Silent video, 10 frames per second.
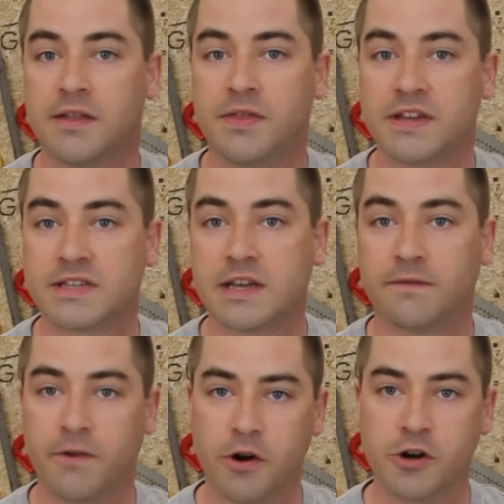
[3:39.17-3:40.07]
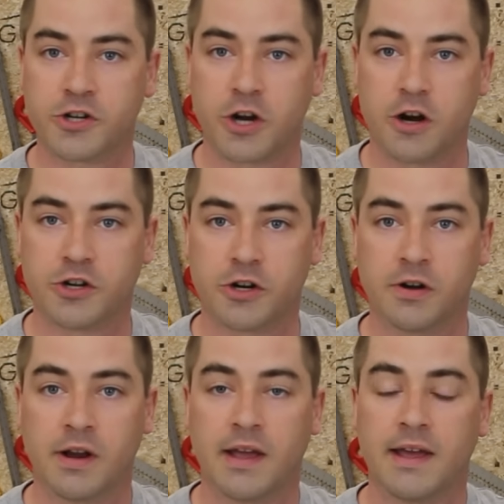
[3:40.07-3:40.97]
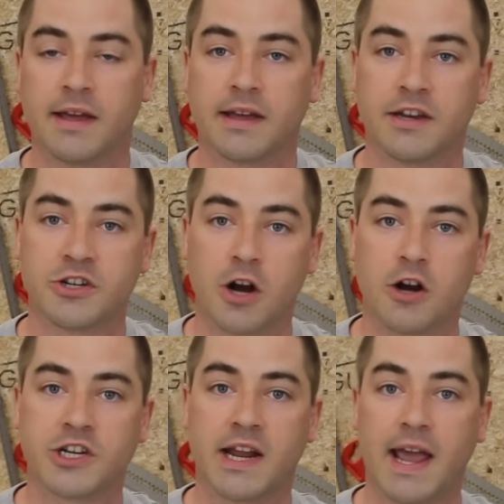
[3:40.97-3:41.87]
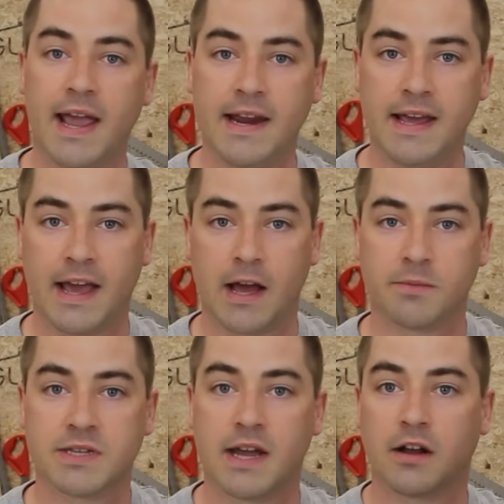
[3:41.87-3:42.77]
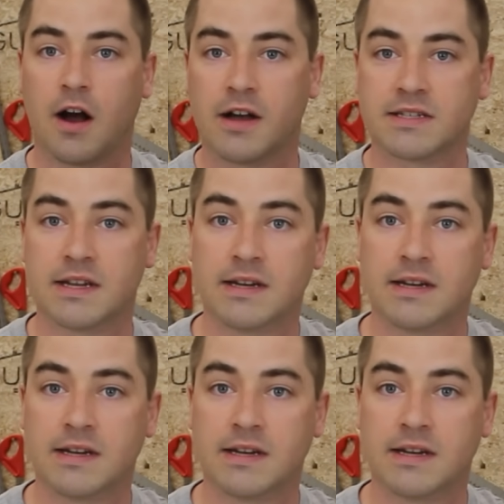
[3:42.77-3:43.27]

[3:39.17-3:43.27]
This inverter charger can charge at 80 amps and cost